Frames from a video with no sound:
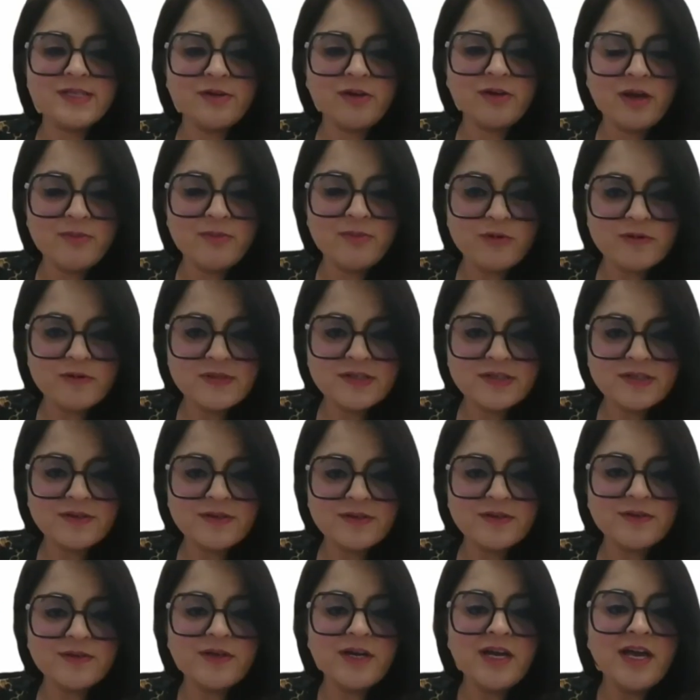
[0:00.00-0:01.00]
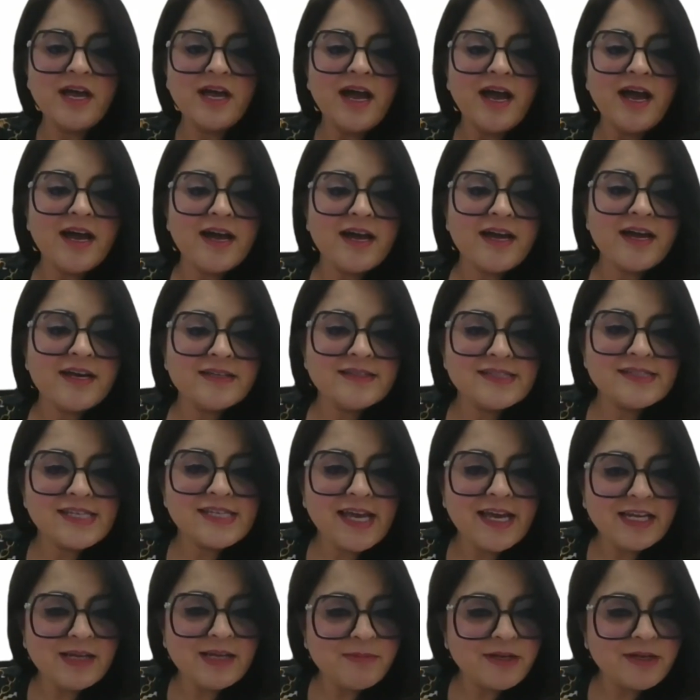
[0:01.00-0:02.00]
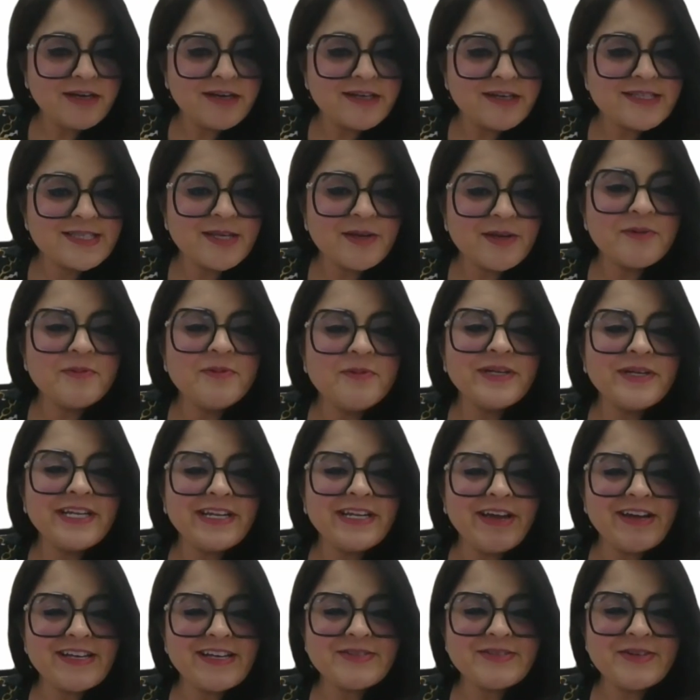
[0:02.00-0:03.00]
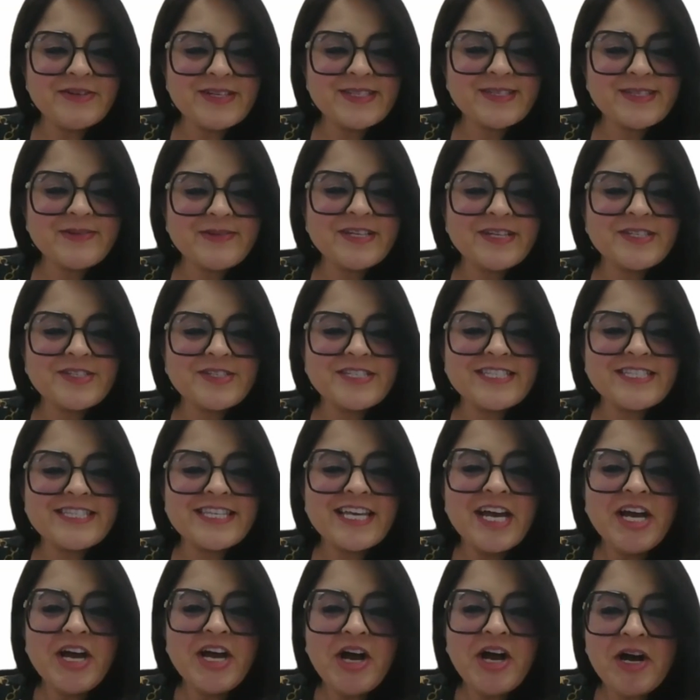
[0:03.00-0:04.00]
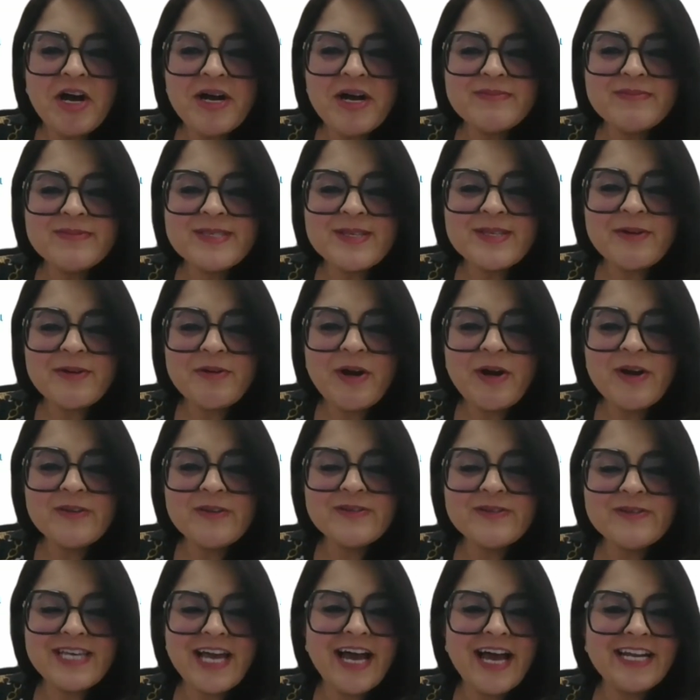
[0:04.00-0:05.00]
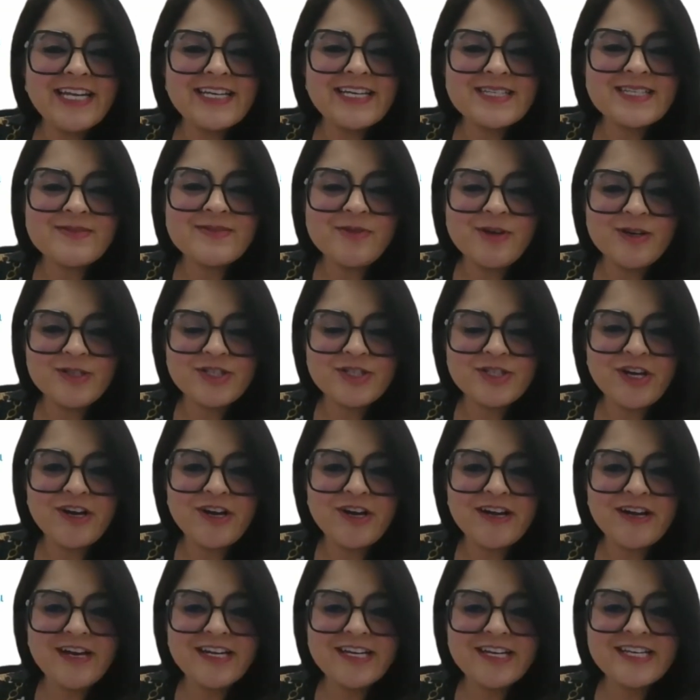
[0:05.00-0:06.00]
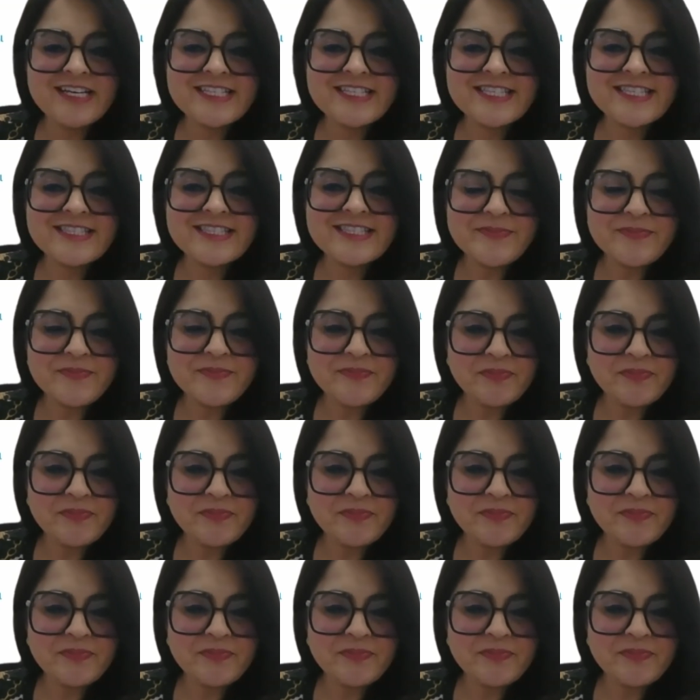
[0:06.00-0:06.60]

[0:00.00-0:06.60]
also come on to you, and anybody else who would like to ask questions. So over to Alex Rocha. Alex?